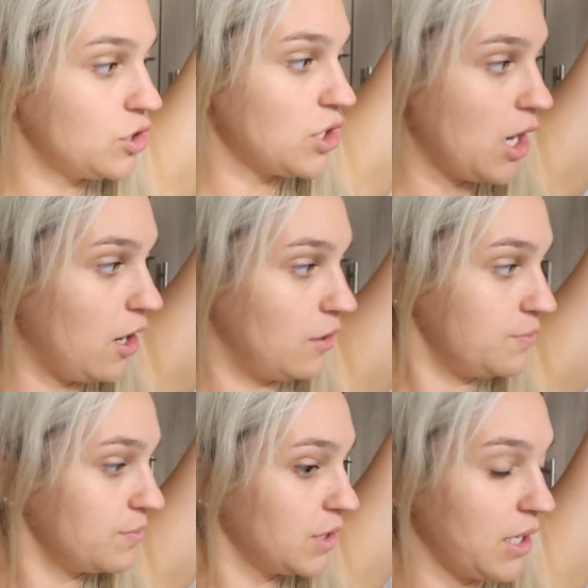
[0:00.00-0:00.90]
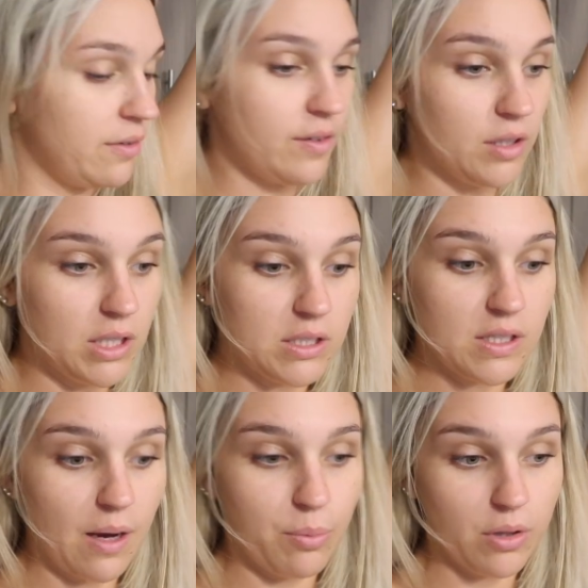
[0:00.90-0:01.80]
So I'm gonna fill this
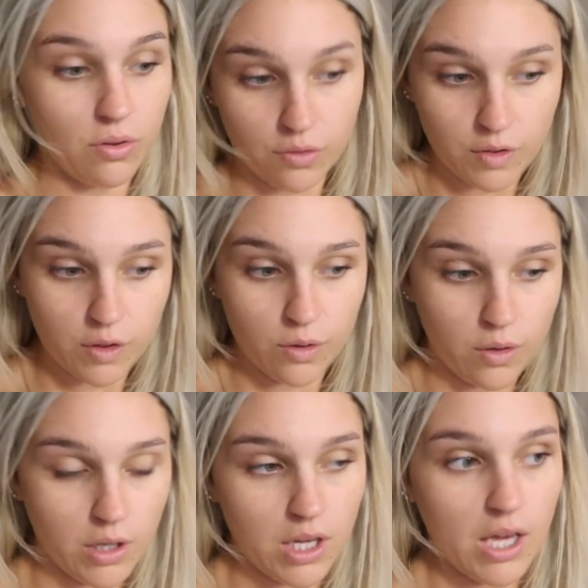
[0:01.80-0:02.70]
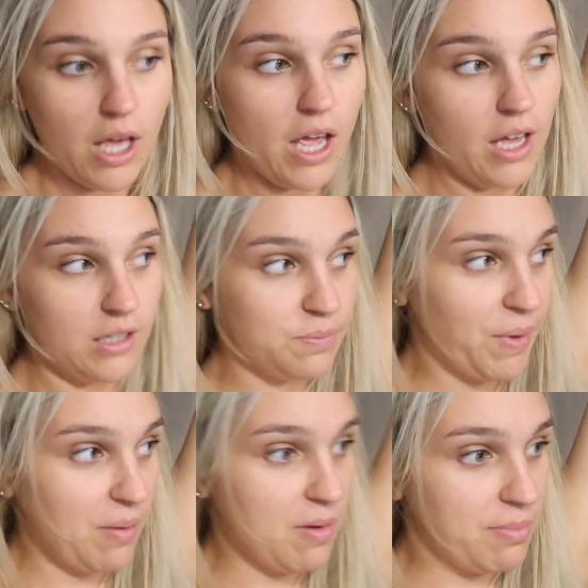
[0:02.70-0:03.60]
up with food, his
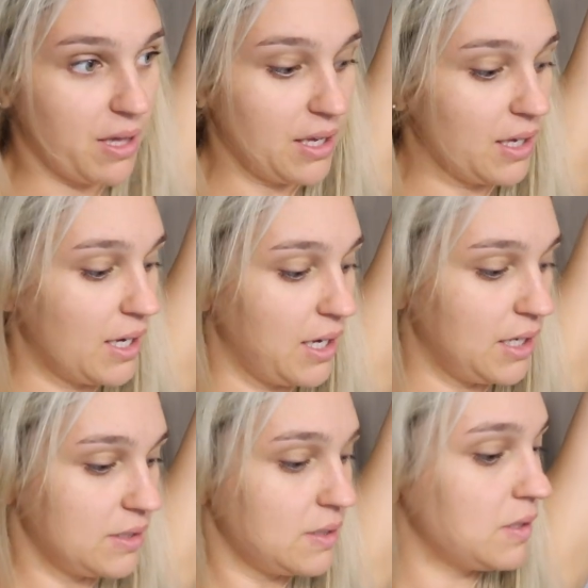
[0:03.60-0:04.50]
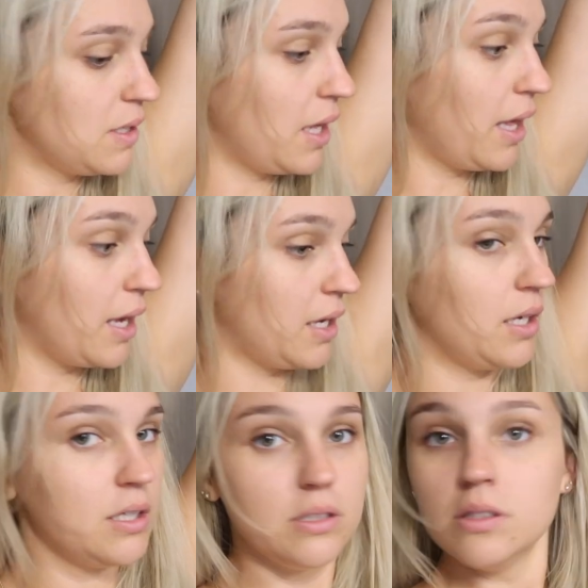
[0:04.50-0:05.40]
baby blanket,
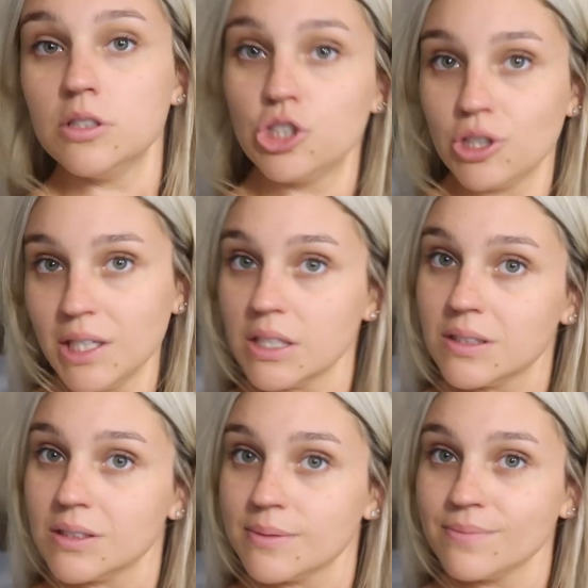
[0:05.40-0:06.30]
and treats.